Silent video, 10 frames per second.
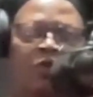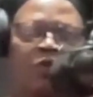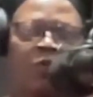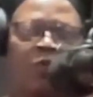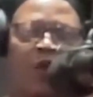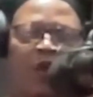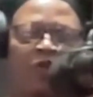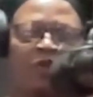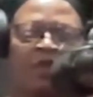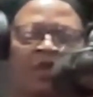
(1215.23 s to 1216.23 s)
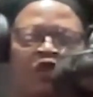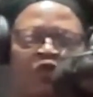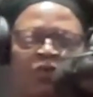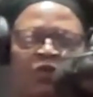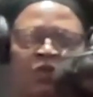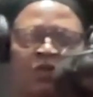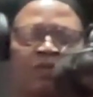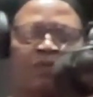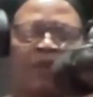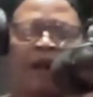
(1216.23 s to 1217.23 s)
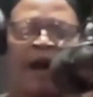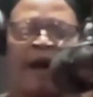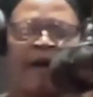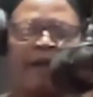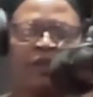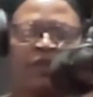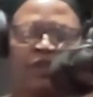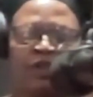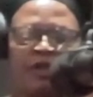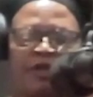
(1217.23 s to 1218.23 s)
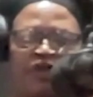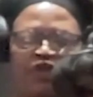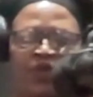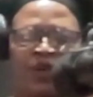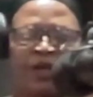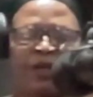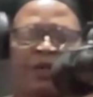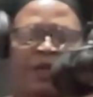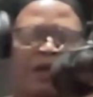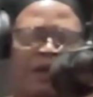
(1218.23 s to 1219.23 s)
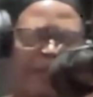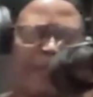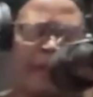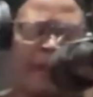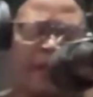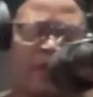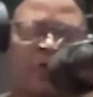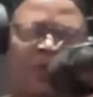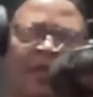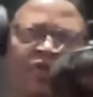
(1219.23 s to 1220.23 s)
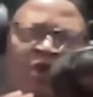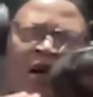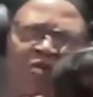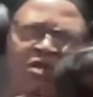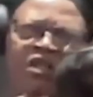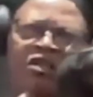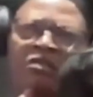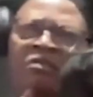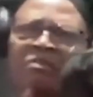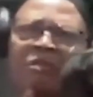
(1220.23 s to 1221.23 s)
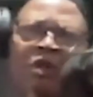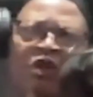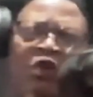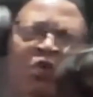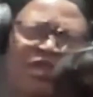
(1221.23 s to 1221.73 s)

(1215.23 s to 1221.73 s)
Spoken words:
when you start to cut the dress, and you start to counting your